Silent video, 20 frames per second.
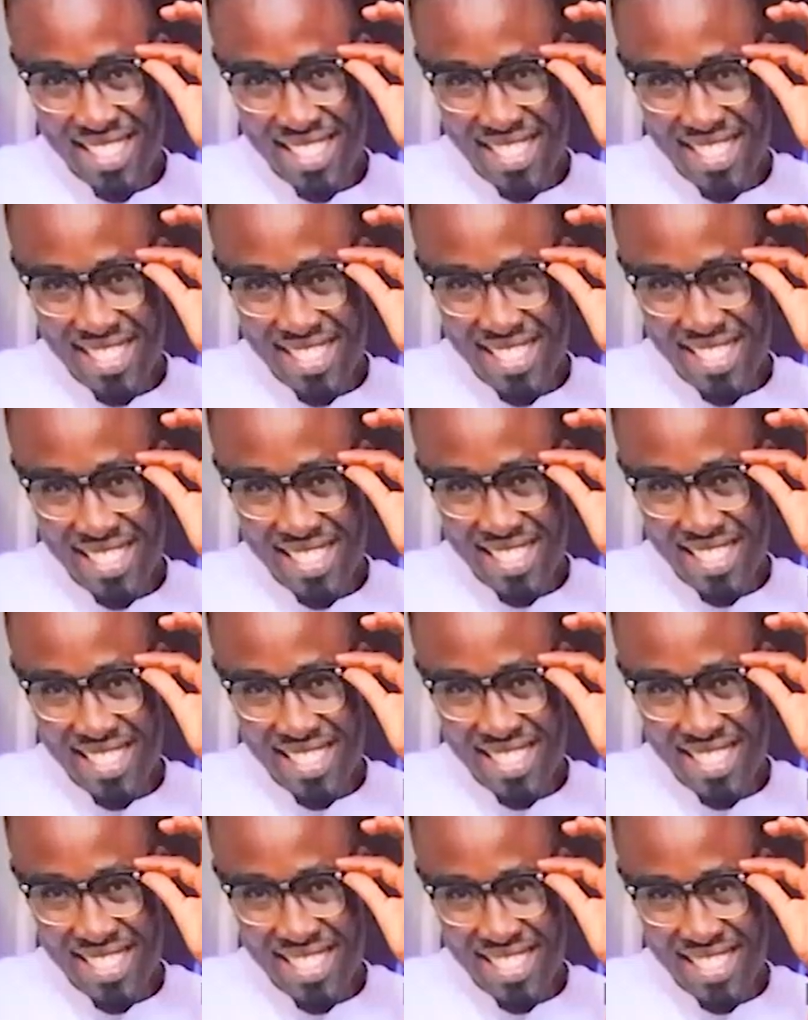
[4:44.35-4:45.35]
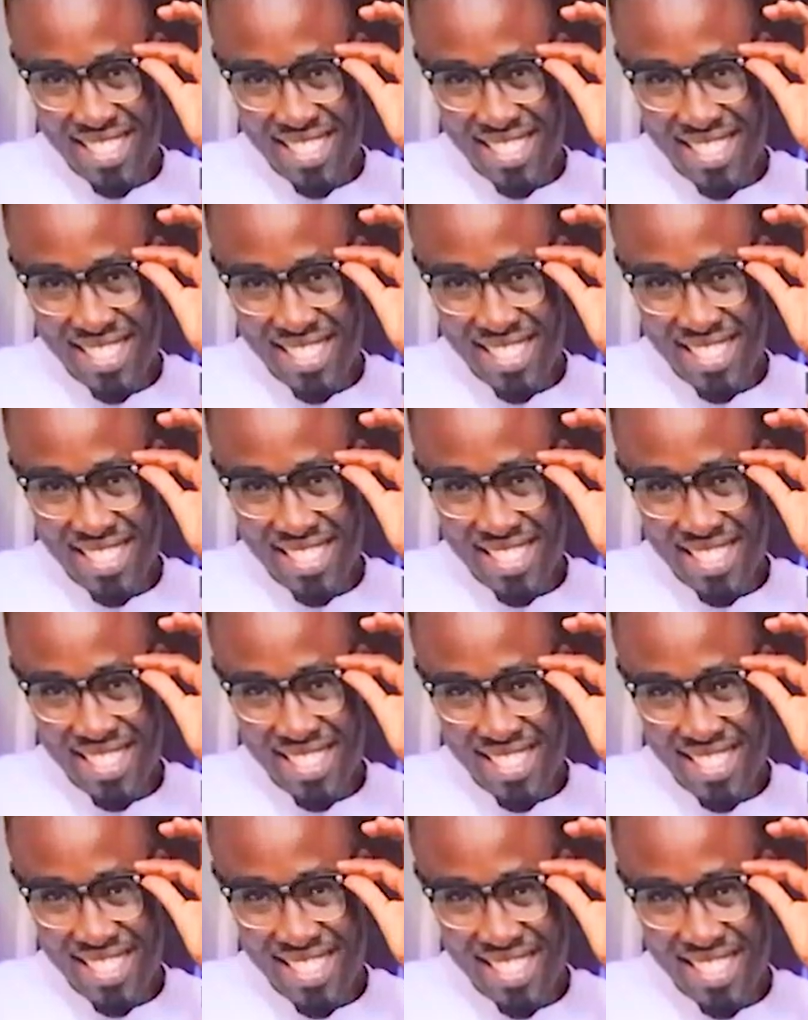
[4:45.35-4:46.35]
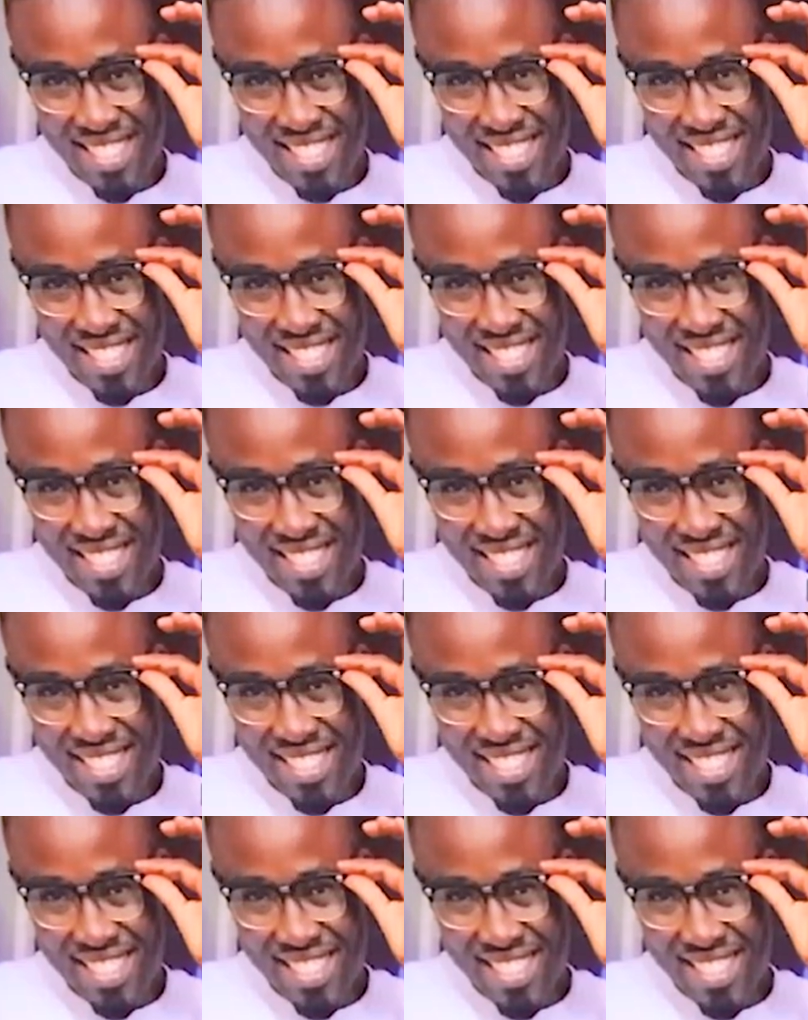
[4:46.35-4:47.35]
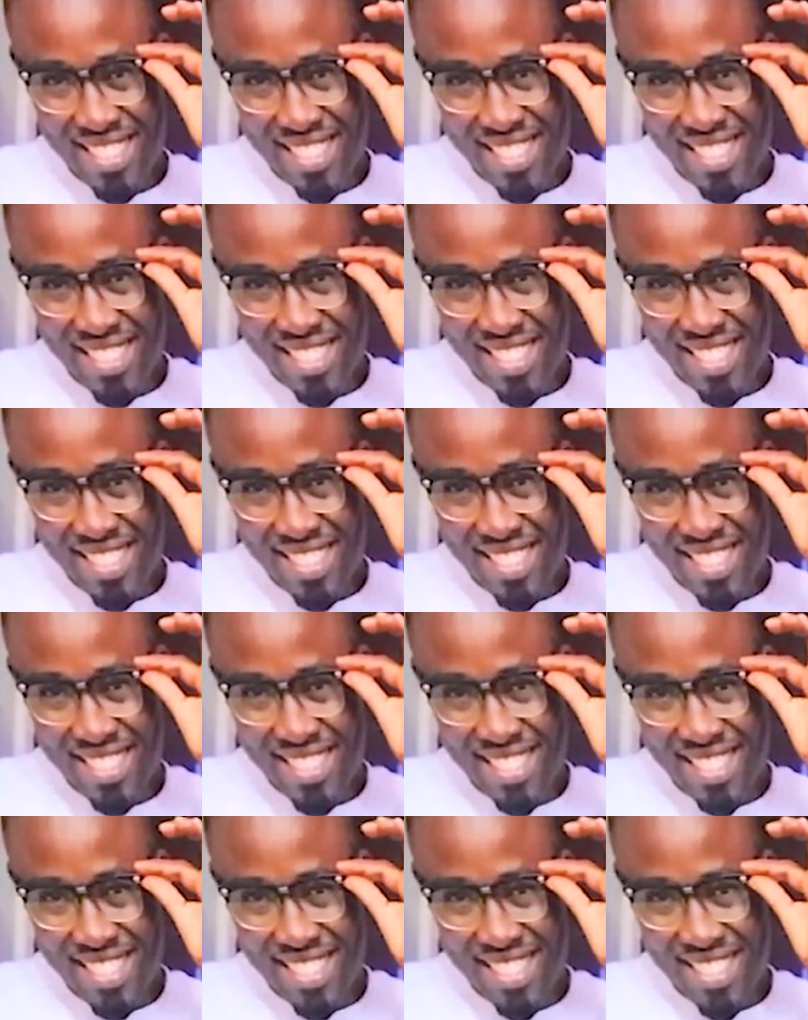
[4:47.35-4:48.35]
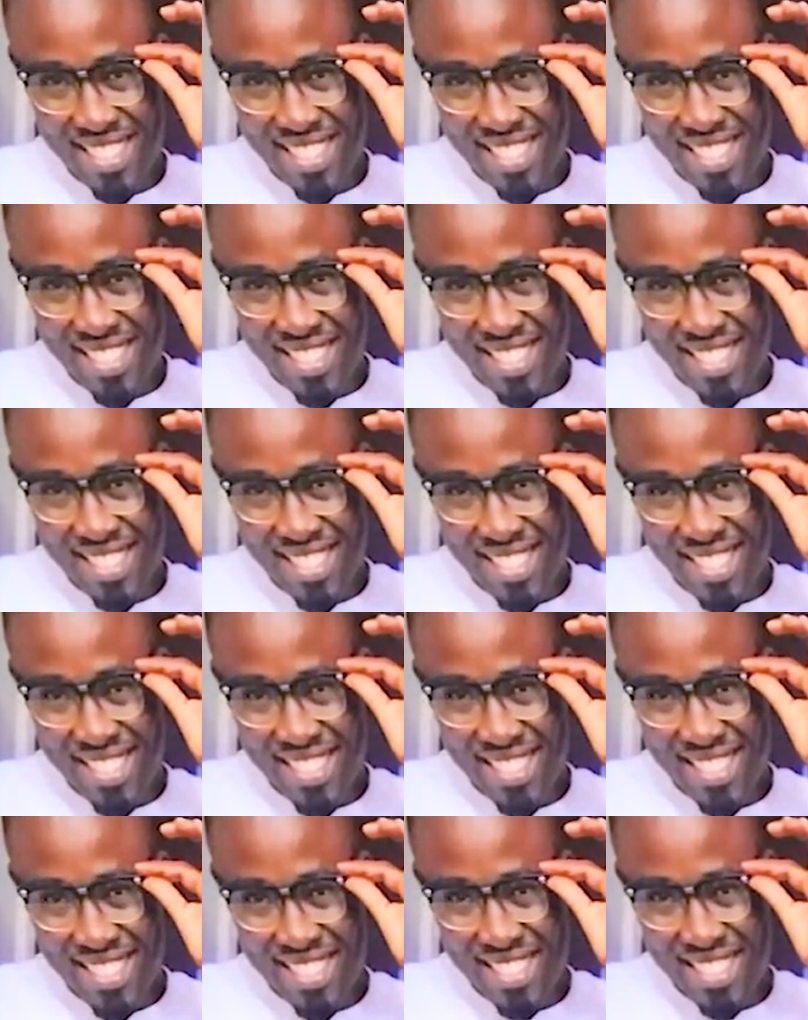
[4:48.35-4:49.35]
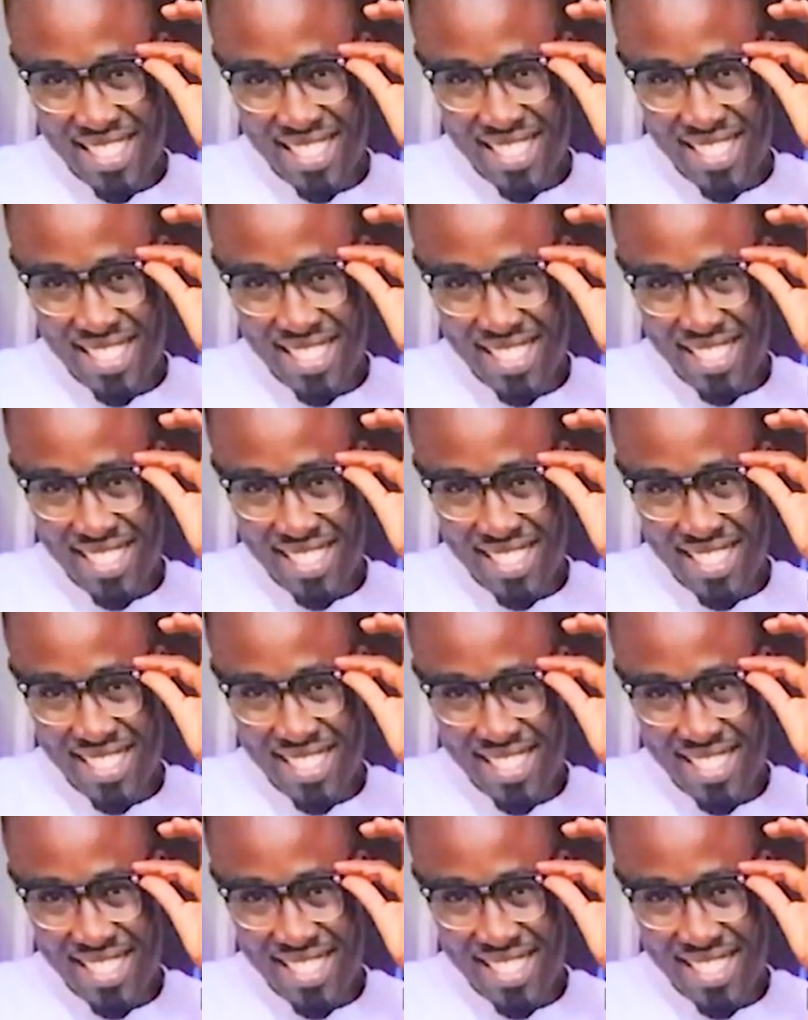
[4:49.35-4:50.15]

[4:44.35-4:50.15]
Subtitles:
The person shown says nothing.